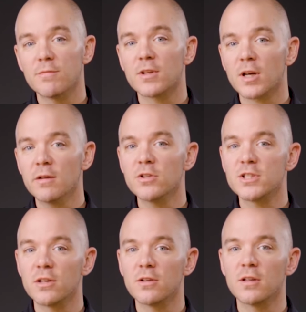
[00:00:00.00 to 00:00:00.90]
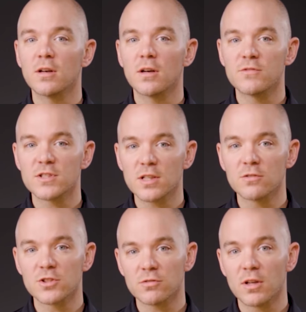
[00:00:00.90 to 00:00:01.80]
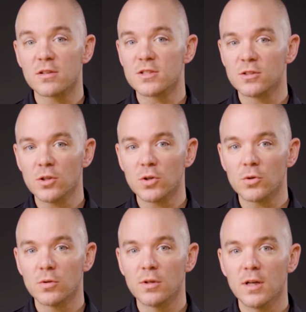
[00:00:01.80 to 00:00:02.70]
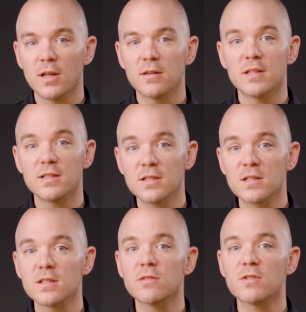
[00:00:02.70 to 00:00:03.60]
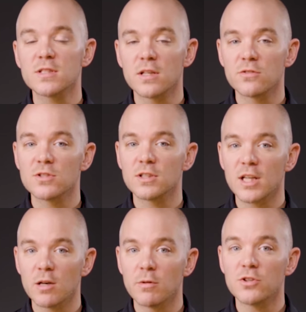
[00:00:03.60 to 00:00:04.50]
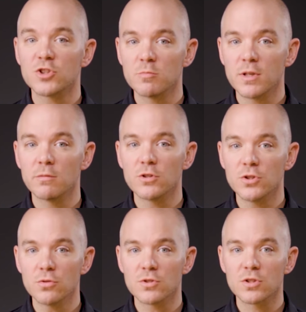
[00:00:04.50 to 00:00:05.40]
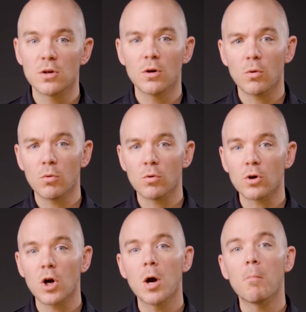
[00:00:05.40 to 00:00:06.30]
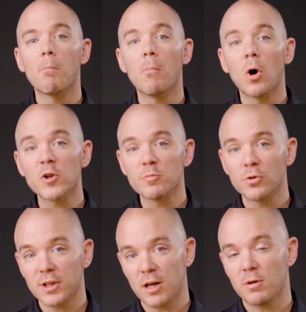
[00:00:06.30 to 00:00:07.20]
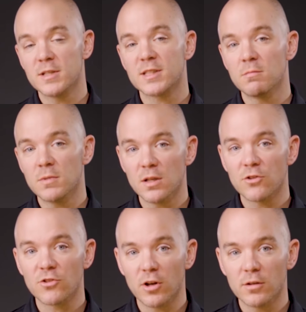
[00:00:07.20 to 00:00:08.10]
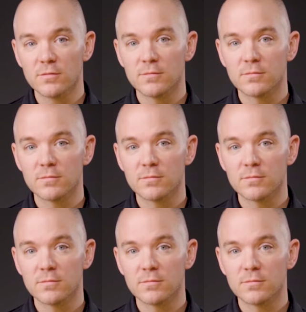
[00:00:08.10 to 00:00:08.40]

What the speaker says: If the coverage area of signal strength is low, the distance of the sensors and gateways should be reduced, or multiple gateways can be installed.